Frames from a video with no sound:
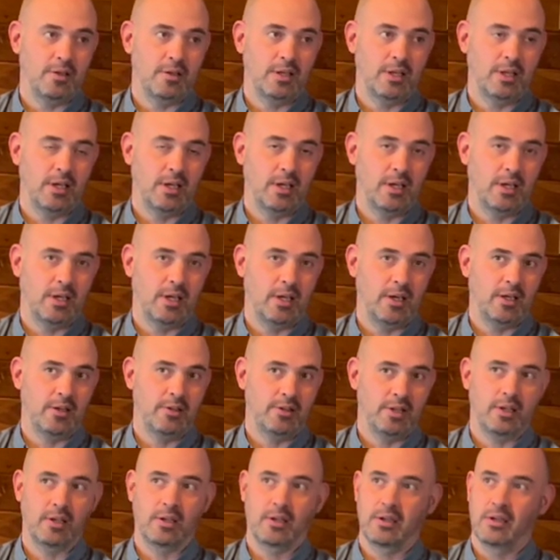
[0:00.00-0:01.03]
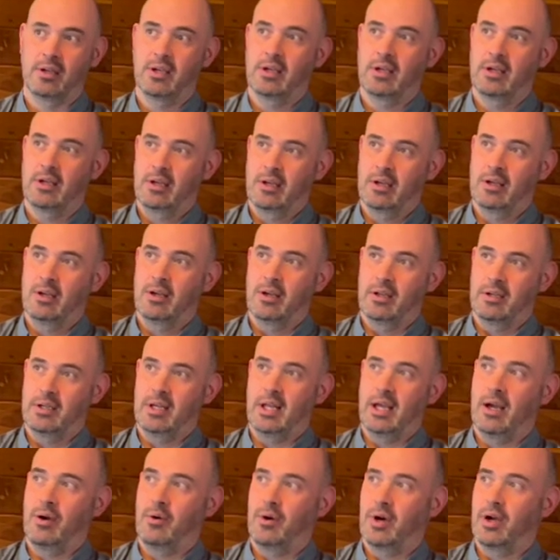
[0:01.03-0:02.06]
Yeah, and I think
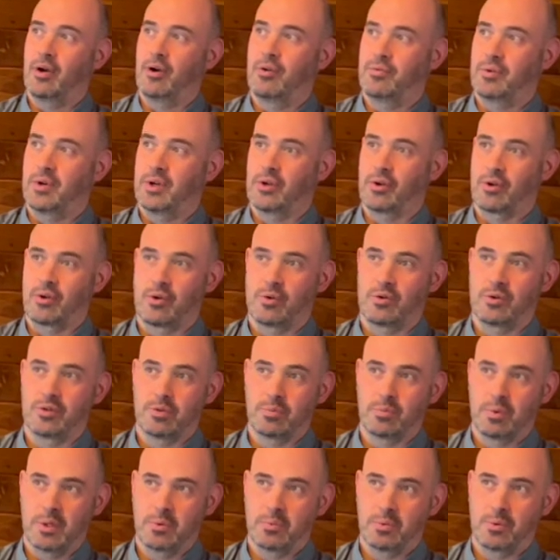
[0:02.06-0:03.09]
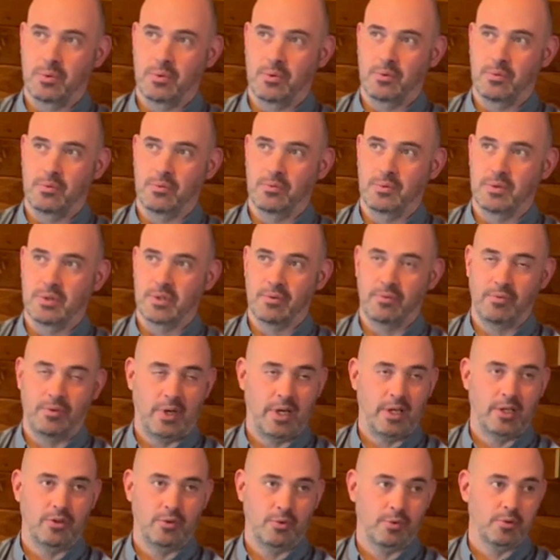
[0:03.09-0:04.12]
now I often encourage people to
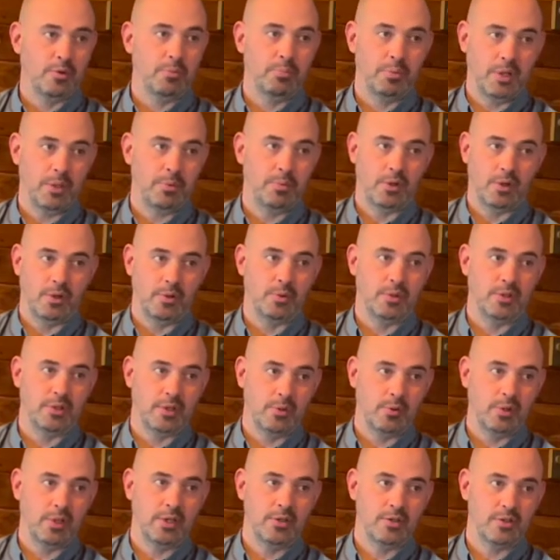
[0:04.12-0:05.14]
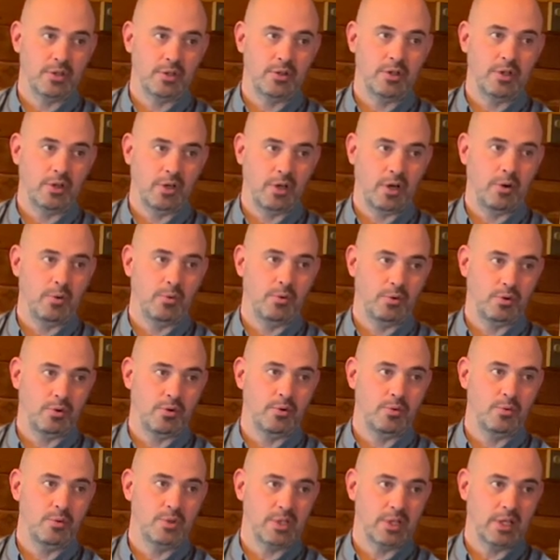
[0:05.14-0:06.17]
find other people who are doing it, so you go
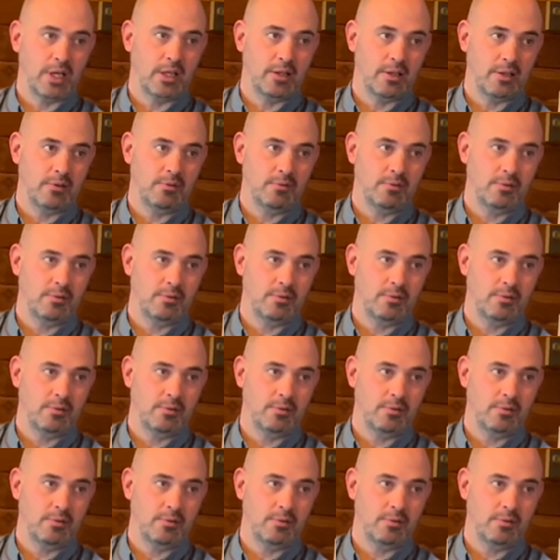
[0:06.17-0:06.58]
through together.